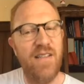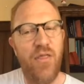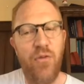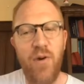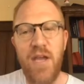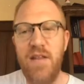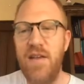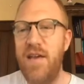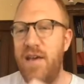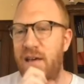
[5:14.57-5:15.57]

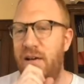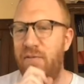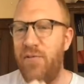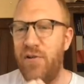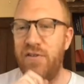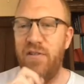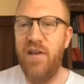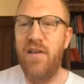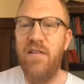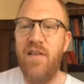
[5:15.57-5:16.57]
3D,
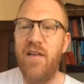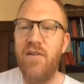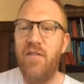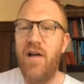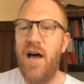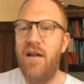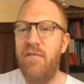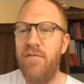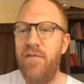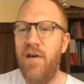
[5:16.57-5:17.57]
unfortunately, takes a lot
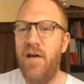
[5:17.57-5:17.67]
of